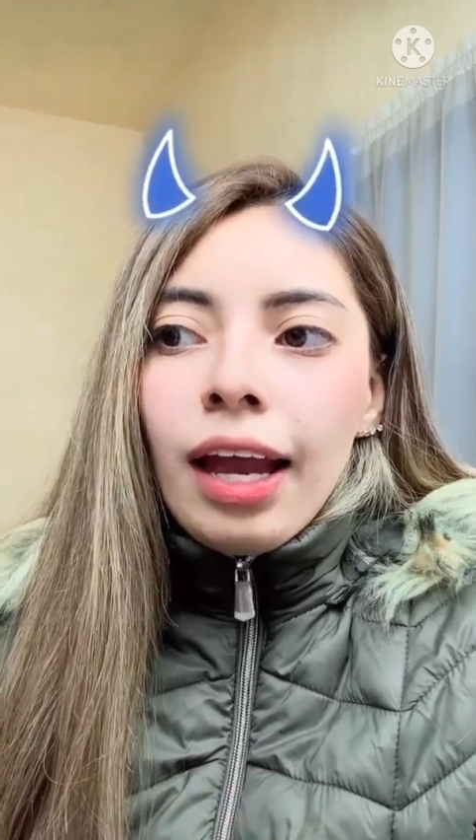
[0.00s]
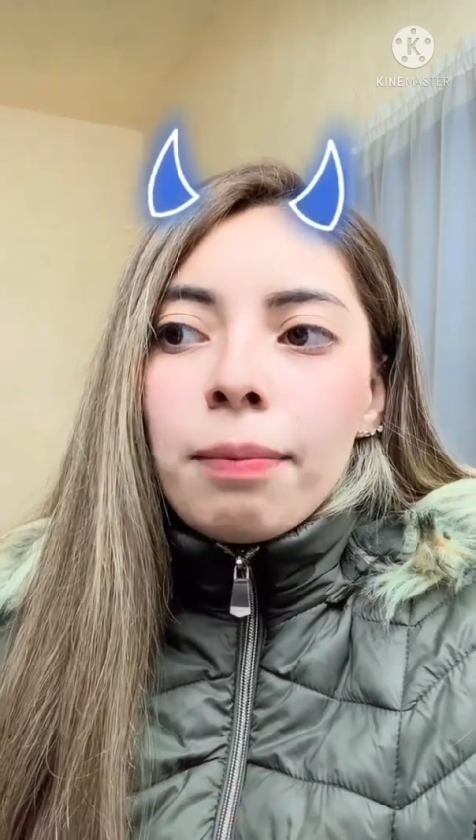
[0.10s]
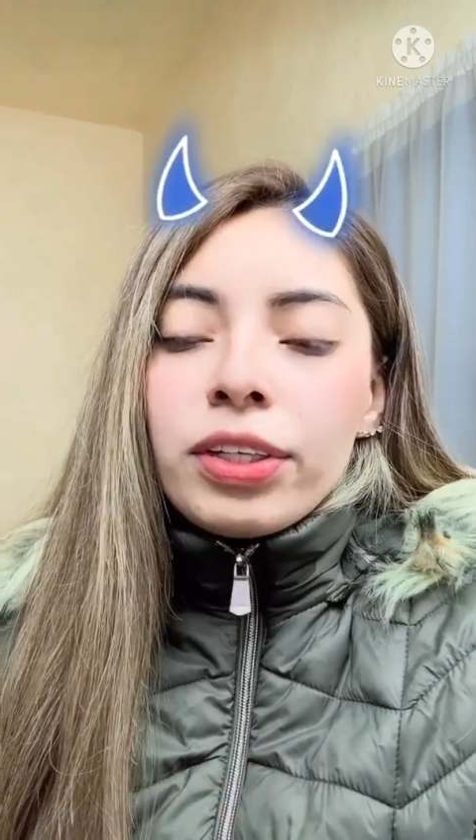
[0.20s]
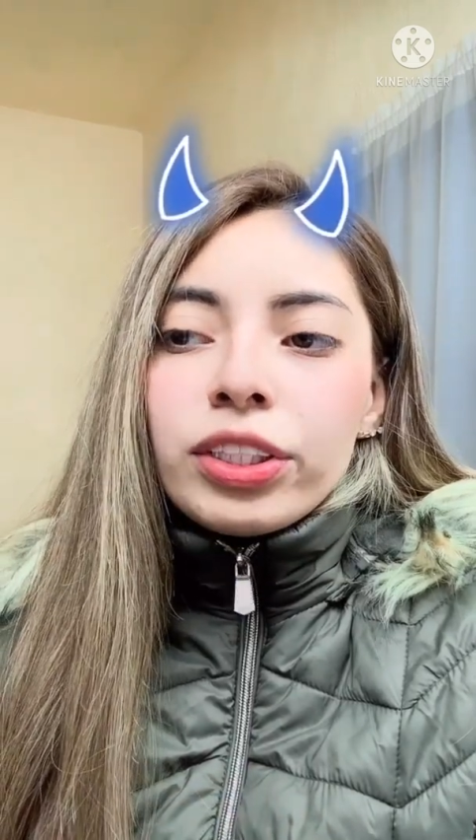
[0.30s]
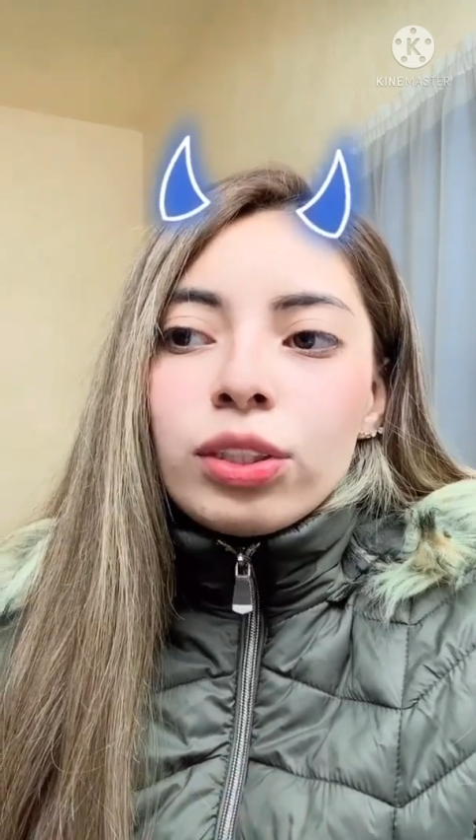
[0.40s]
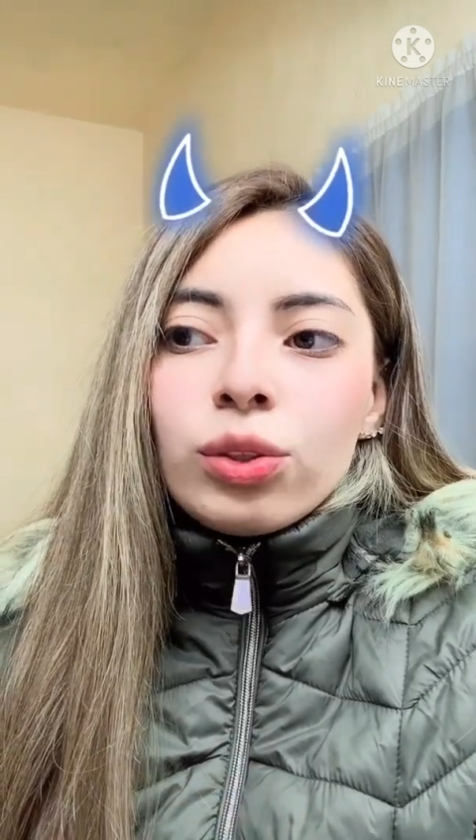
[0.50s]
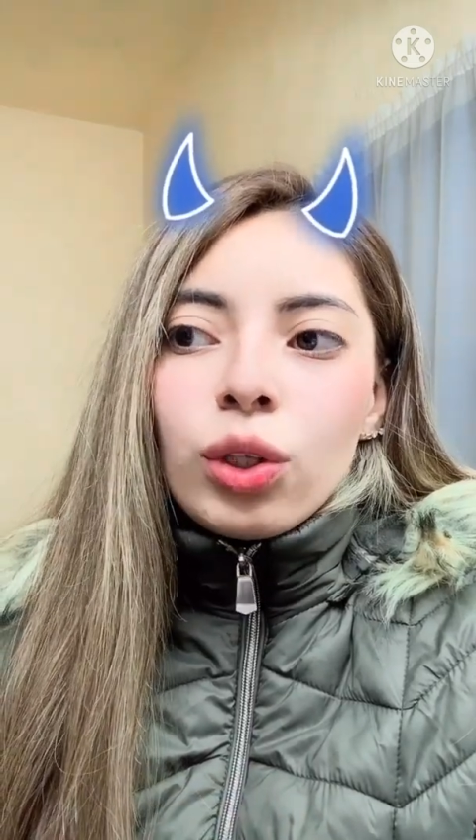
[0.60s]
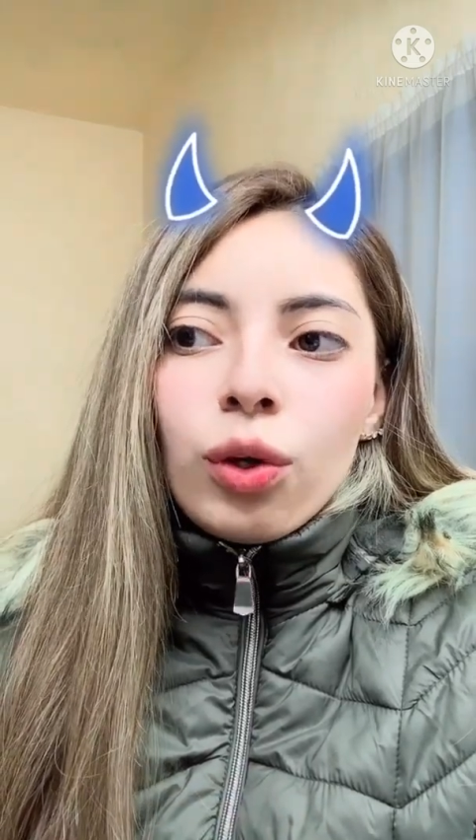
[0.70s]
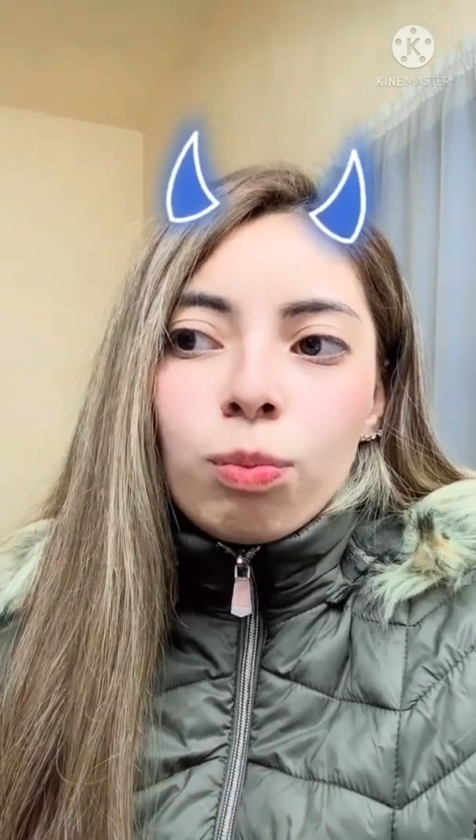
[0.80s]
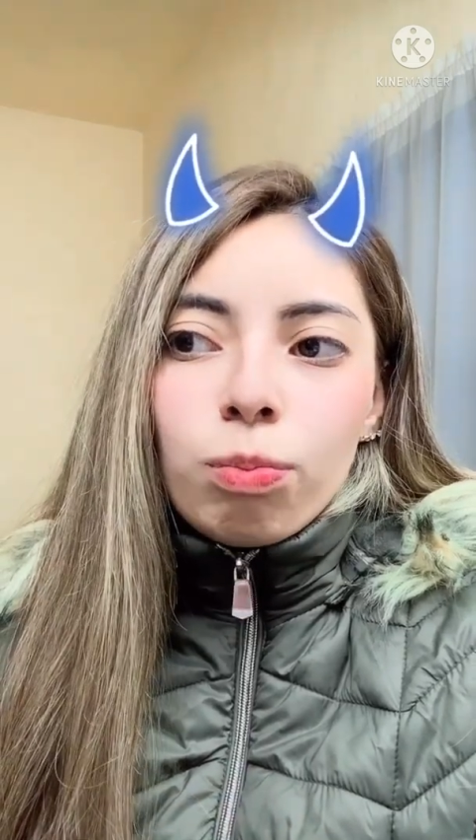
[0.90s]

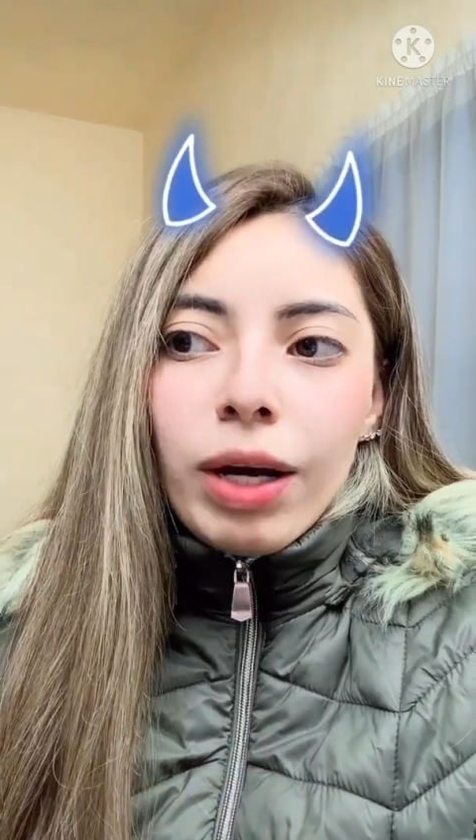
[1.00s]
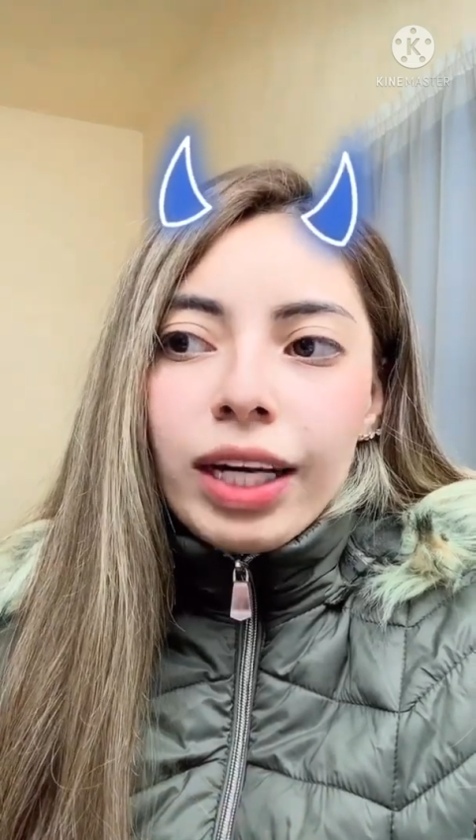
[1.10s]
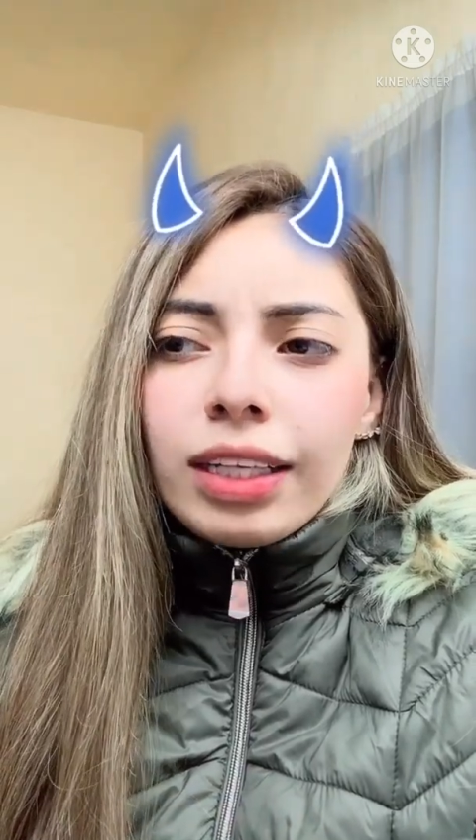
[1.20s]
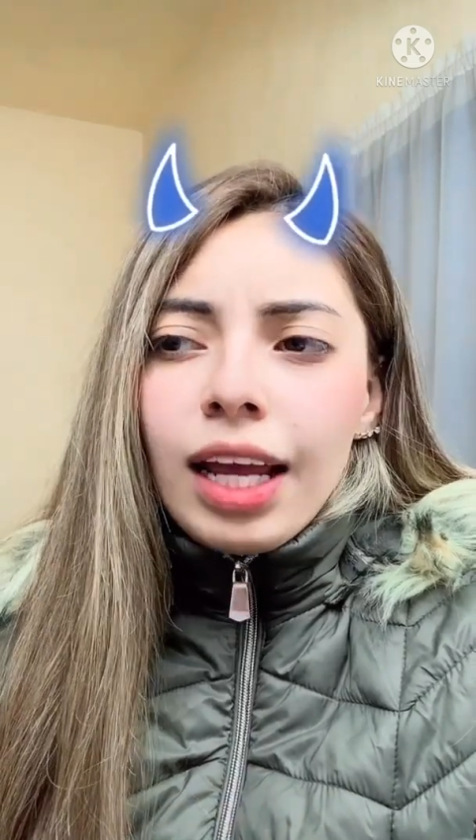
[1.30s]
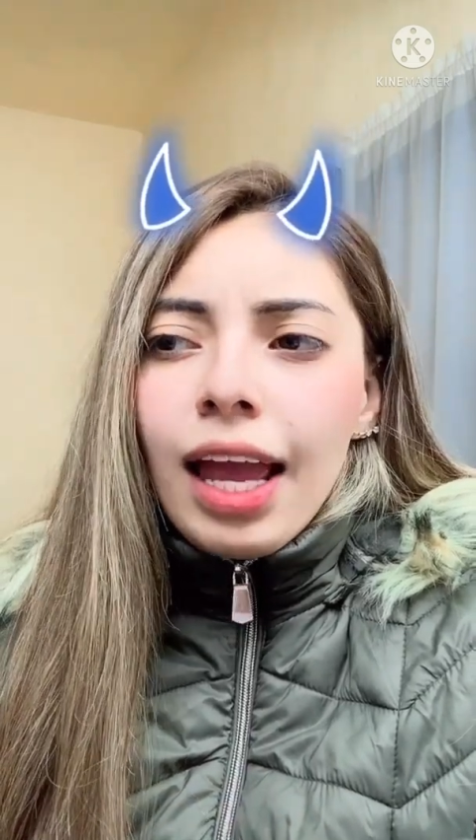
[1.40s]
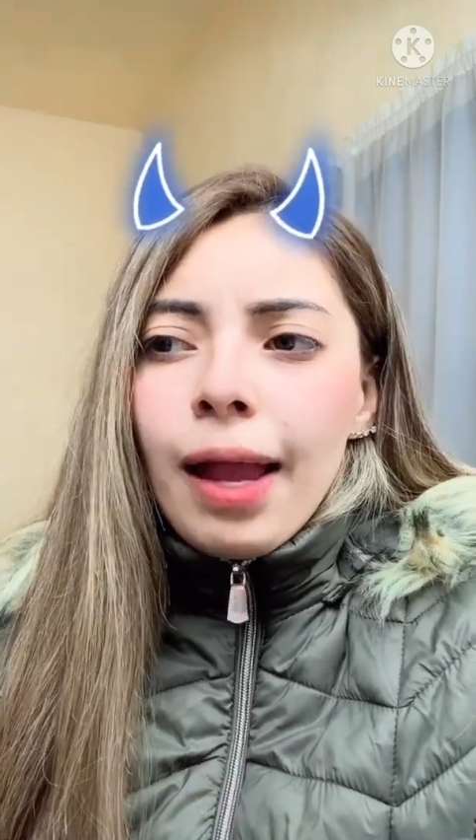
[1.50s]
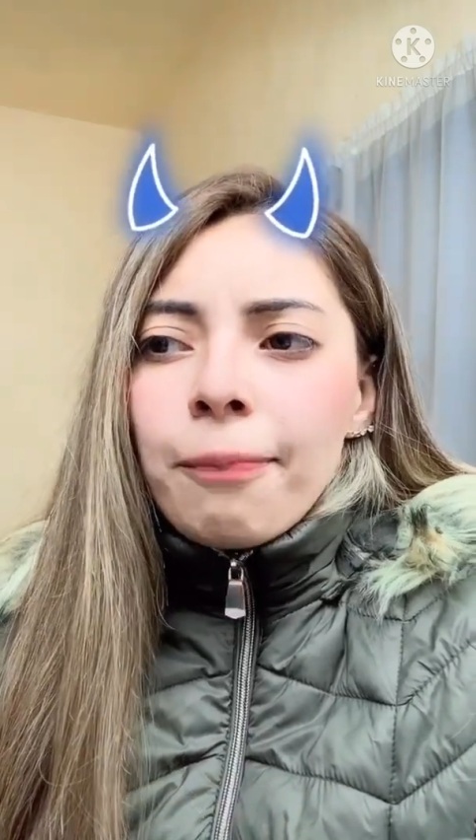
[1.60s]
emergence of man,